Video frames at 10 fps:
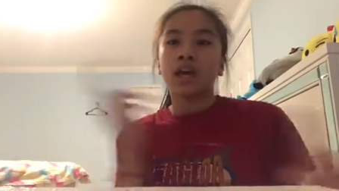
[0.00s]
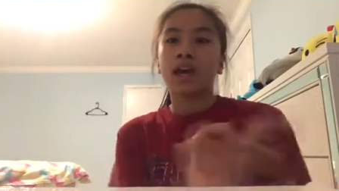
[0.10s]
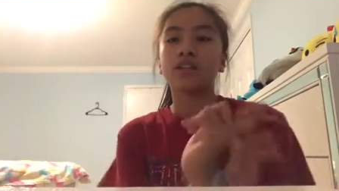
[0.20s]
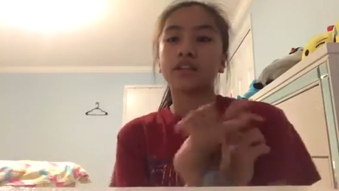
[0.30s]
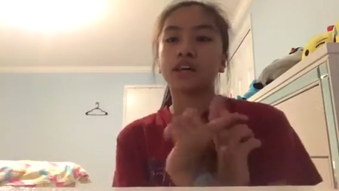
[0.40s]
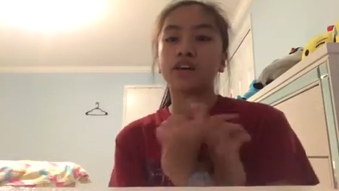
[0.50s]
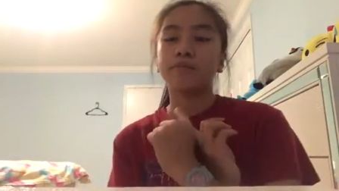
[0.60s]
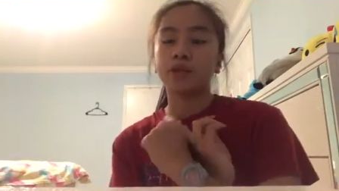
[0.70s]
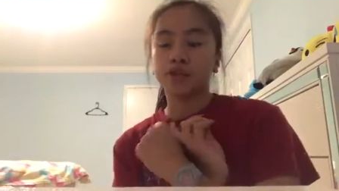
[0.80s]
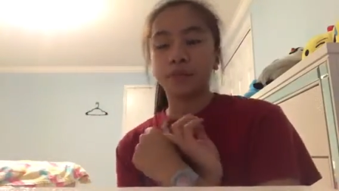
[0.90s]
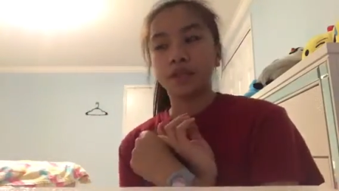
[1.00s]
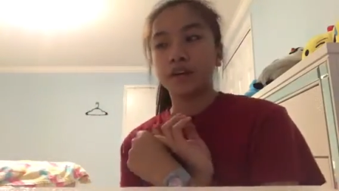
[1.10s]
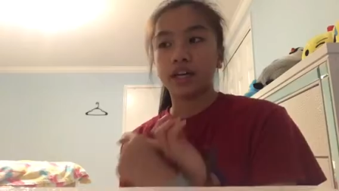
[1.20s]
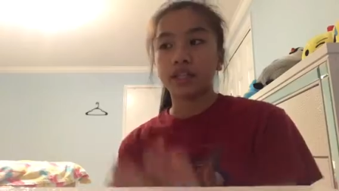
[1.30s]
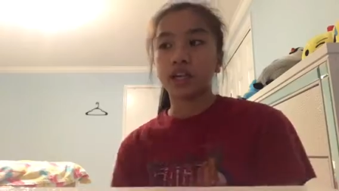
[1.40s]
how to get your middle splits
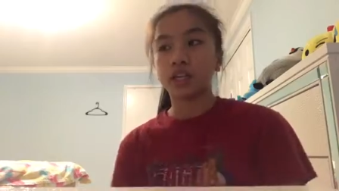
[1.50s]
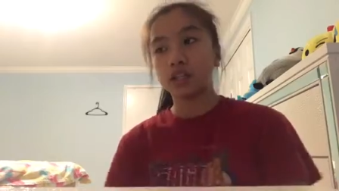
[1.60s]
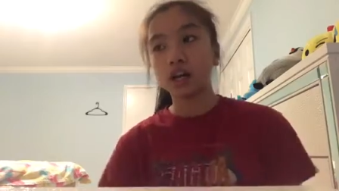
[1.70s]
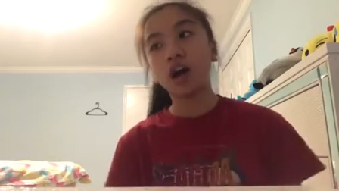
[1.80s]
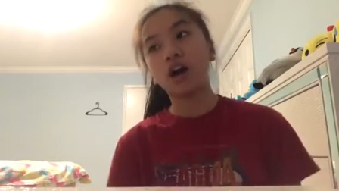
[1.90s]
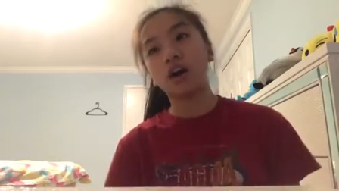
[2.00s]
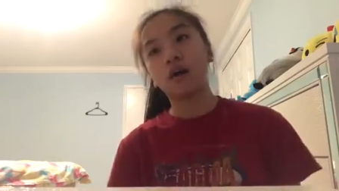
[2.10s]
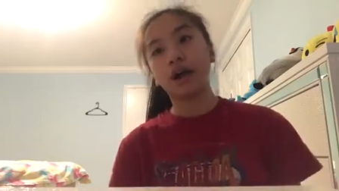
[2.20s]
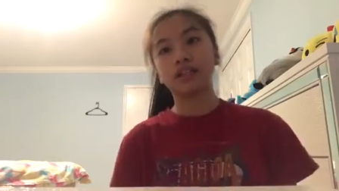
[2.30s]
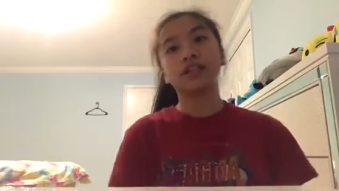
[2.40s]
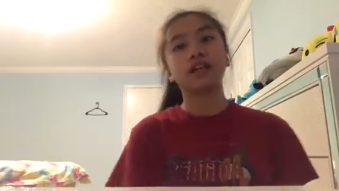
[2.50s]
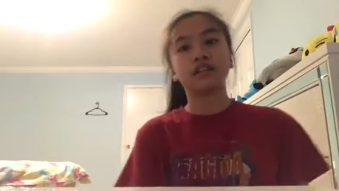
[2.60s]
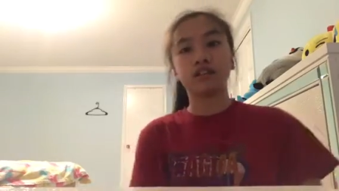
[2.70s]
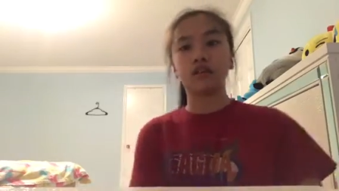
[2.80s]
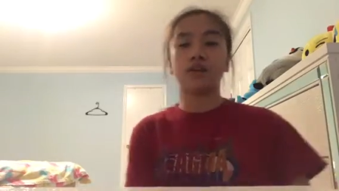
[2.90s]
fast. So I
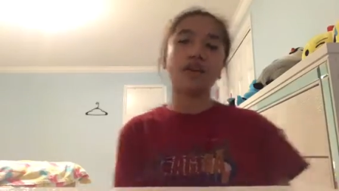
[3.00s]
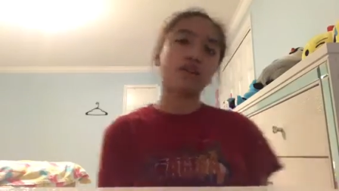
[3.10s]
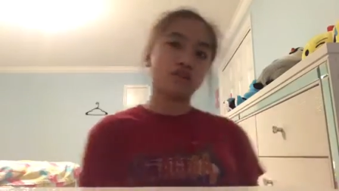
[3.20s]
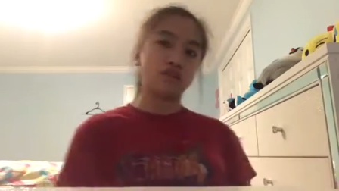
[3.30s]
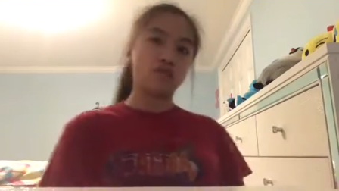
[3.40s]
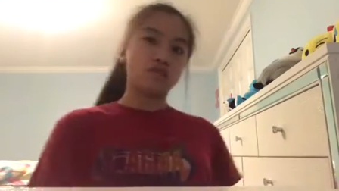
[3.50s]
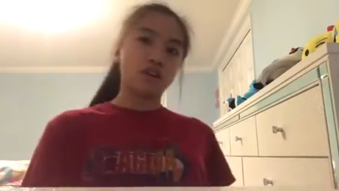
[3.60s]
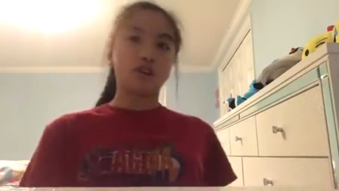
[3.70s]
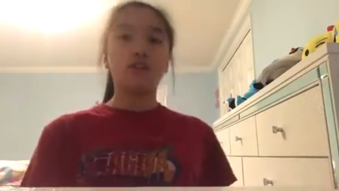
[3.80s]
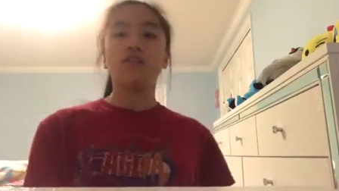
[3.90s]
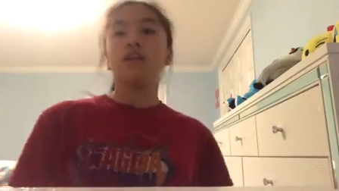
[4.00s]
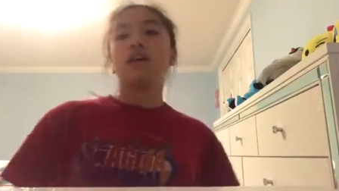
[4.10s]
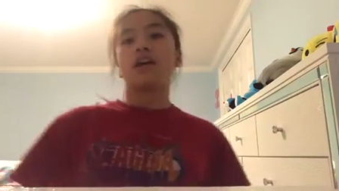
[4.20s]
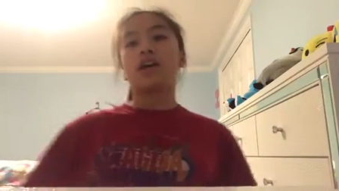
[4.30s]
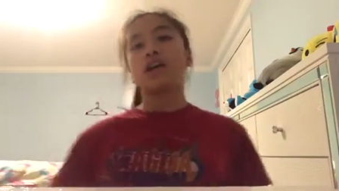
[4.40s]
decided to do another tutorial
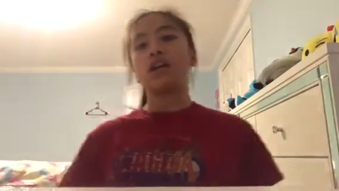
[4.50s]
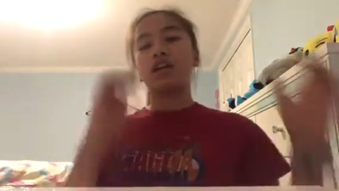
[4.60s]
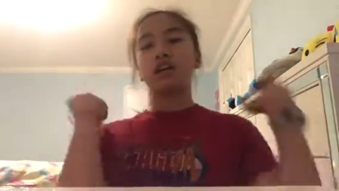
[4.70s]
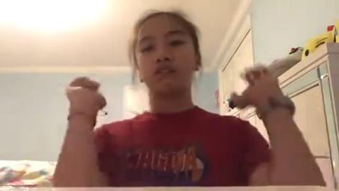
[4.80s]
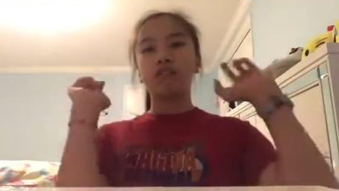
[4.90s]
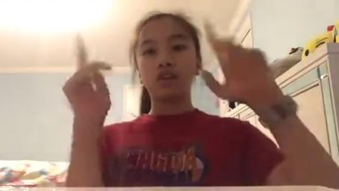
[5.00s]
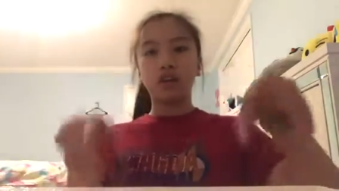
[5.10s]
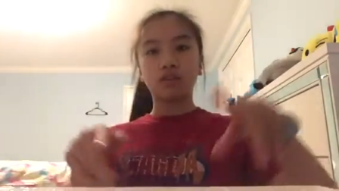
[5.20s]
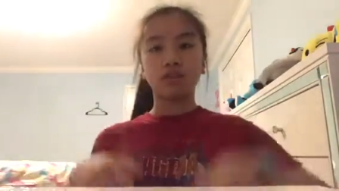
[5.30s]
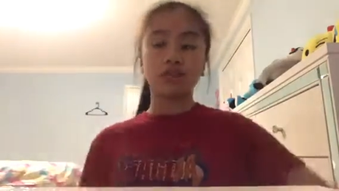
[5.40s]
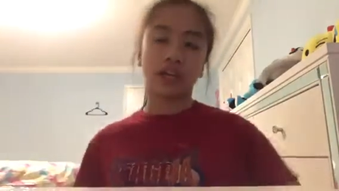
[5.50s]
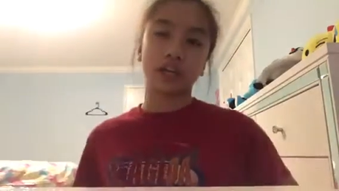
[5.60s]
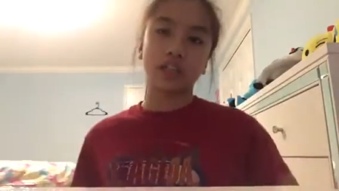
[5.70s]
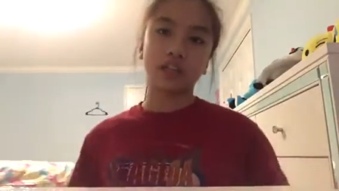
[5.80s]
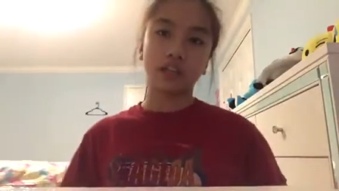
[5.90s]
and if you guys would
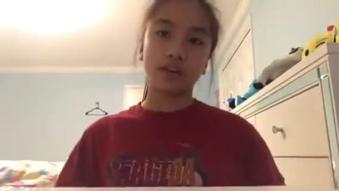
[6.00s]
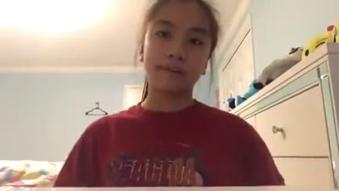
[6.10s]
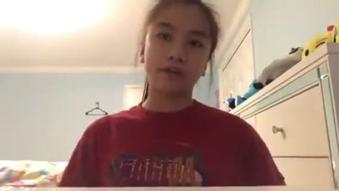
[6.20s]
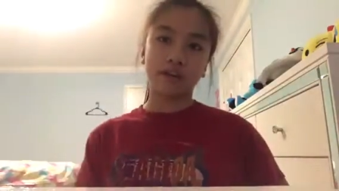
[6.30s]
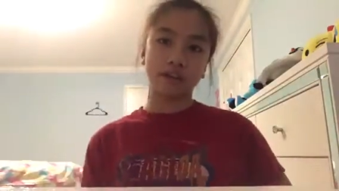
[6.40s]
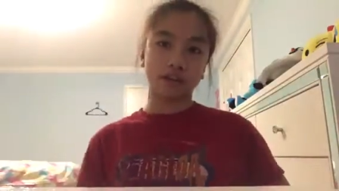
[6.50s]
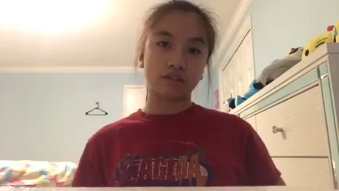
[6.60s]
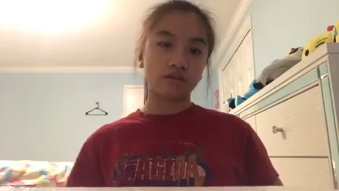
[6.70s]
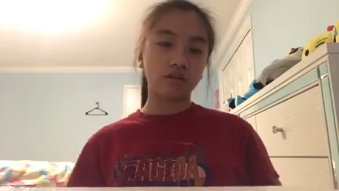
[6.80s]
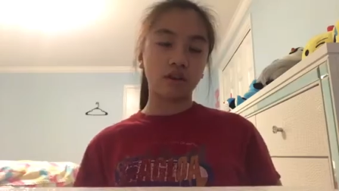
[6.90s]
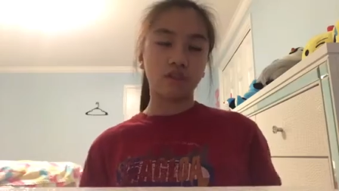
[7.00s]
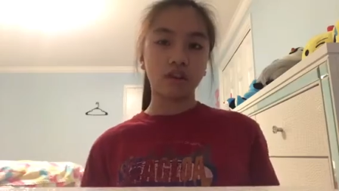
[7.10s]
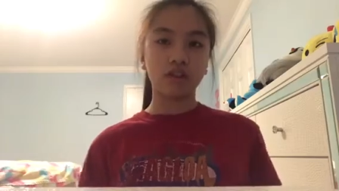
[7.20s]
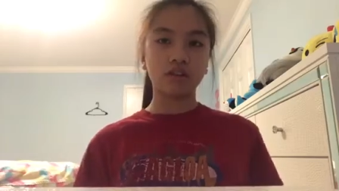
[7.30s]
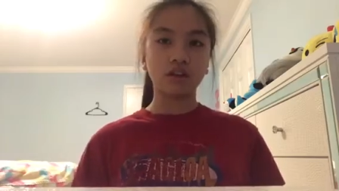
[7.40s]
like to see more of these tutorial
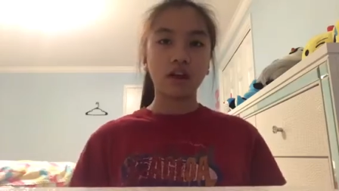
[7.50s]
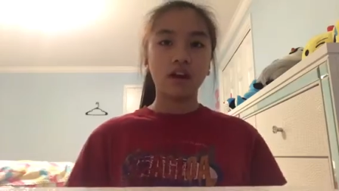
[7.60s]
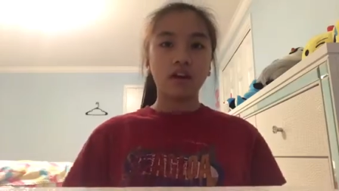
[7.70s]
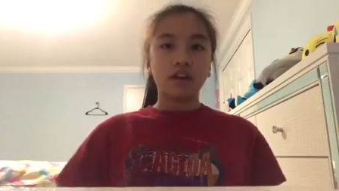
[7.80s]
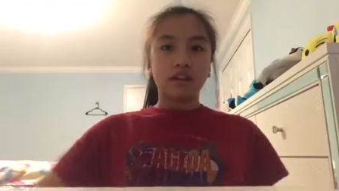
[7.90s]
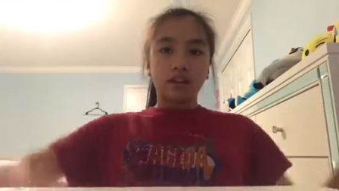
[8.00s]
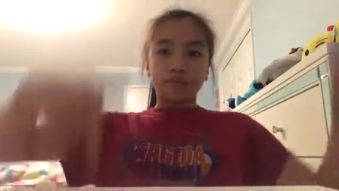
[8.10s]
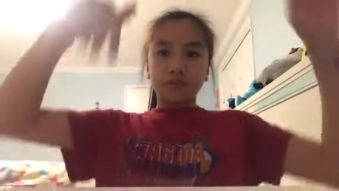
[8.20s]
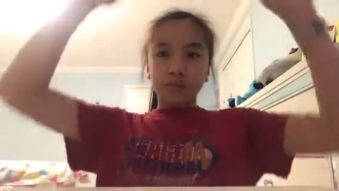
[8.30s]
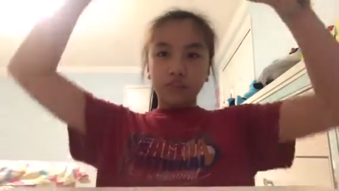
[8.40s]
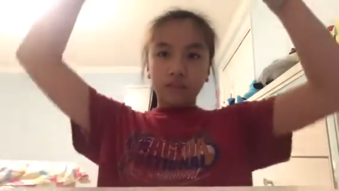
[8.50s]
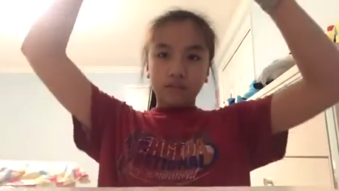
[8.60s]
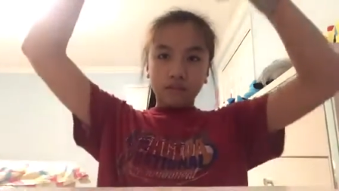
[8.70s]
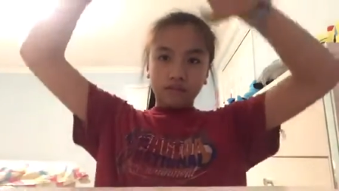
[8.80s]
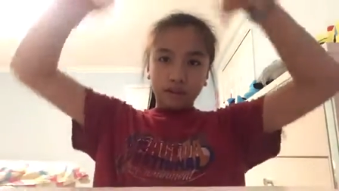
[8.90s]
videos then please
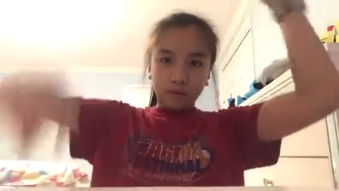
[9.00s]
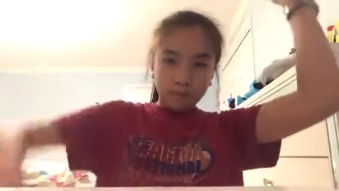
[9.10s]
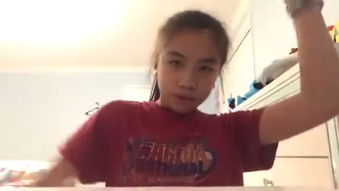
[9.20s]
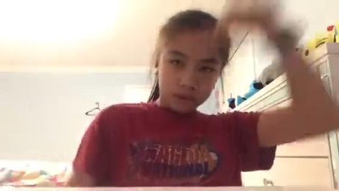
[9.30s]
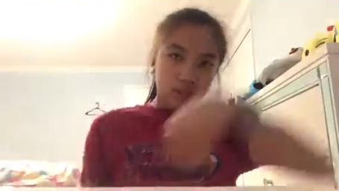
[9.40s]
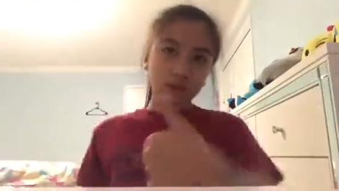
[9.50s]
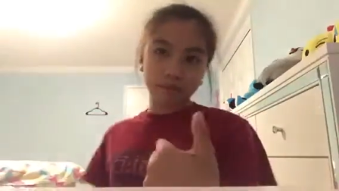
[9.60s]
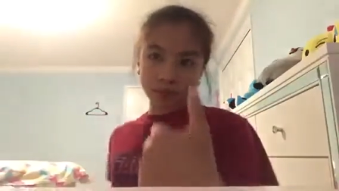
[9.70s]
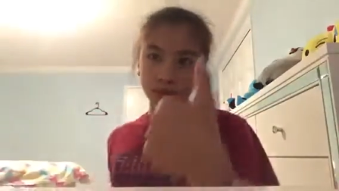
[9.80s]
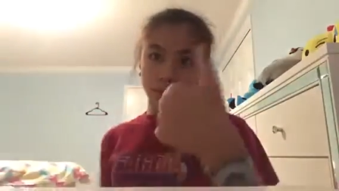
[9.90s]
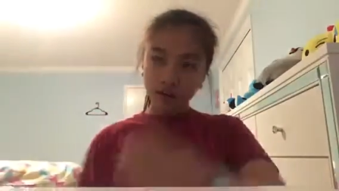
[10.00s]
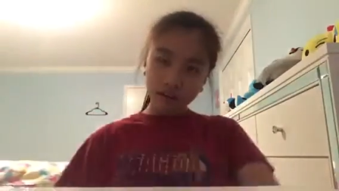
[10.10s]
give this video a big thumbs up.